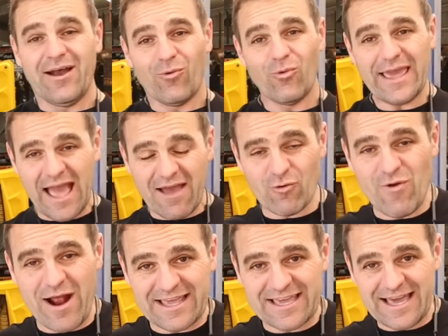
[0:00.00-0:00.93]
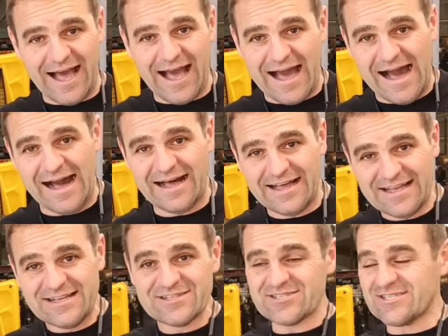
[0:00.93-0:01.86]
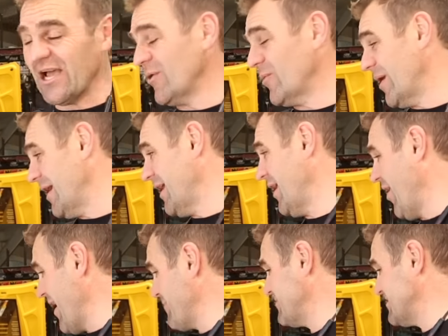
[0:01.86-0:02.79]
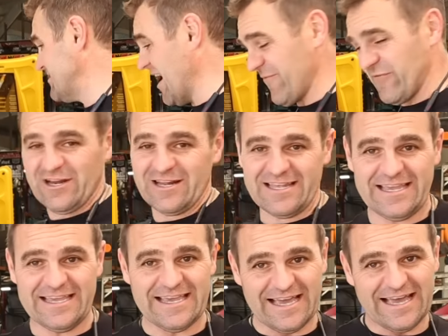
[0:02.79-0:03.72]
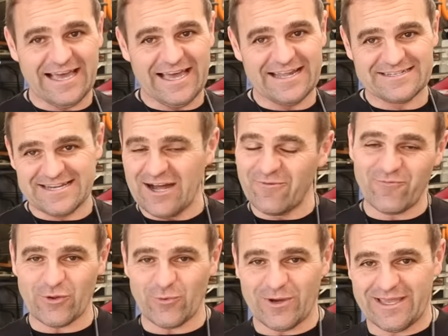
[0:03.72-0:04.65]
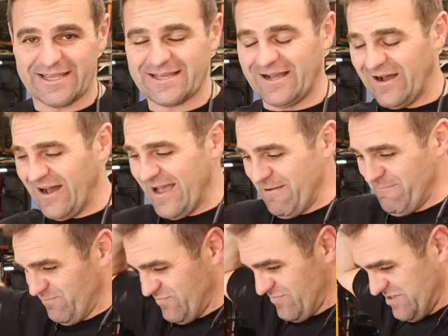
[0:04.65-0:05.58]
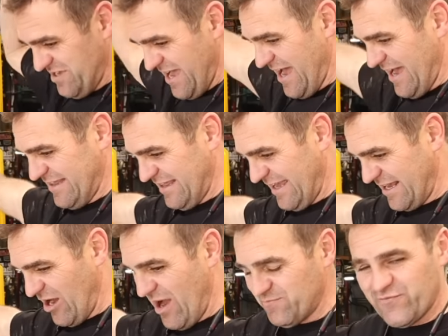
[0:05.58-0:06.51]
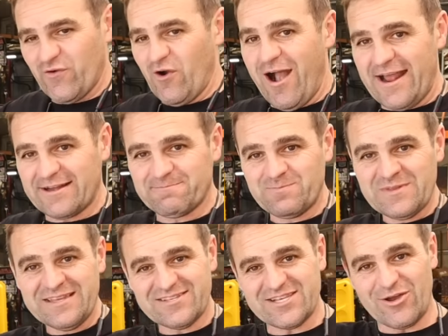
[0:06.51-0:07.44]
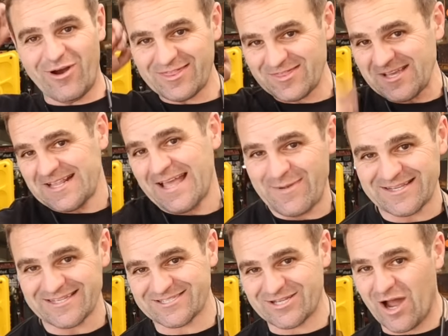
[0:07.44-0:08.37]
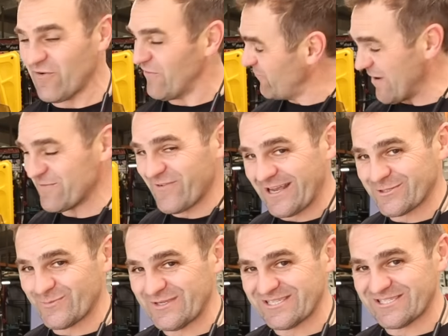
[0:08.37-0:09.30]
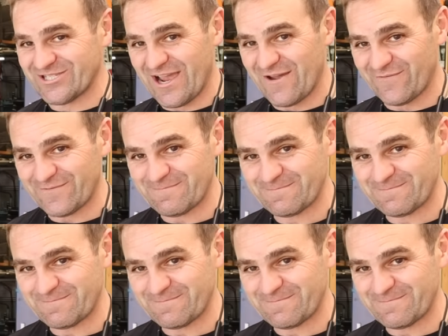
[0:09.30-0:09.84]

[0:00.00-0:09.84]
we have a running car, so I am definitely done for the week. I'm fried. So I think that means it's time for Fun Facts with Mrs. Jeff.